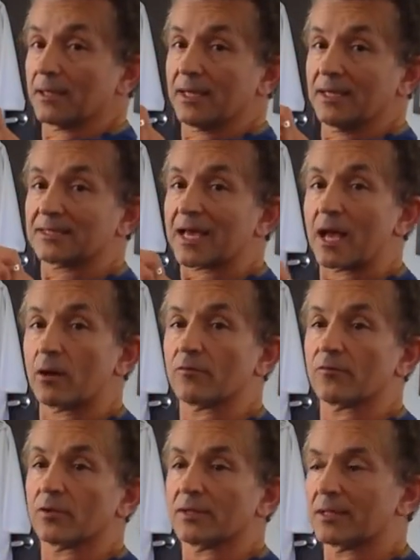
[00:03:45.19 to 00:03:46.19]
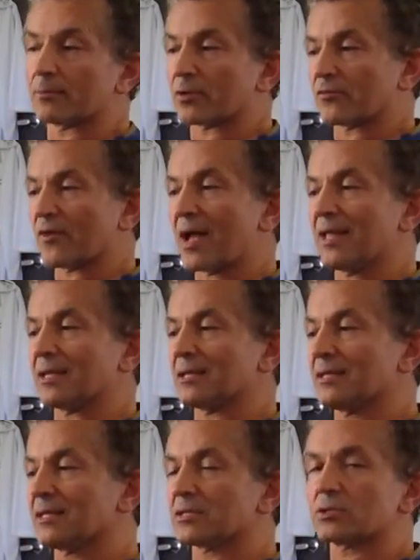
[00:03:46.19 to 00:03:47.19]
is helpful in providing a
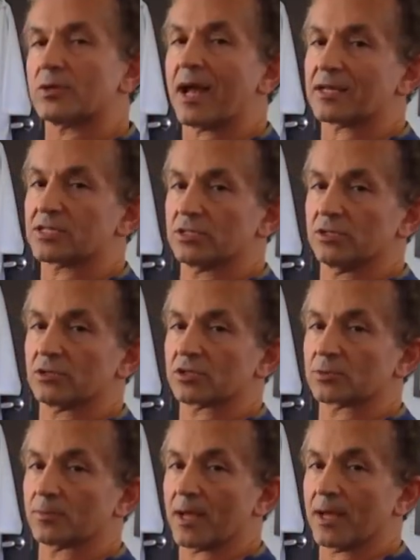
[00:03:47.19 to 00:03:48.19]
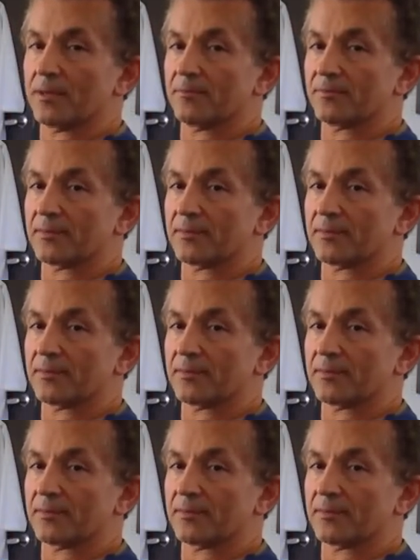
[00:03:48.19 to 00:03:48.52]
little traction to your spine.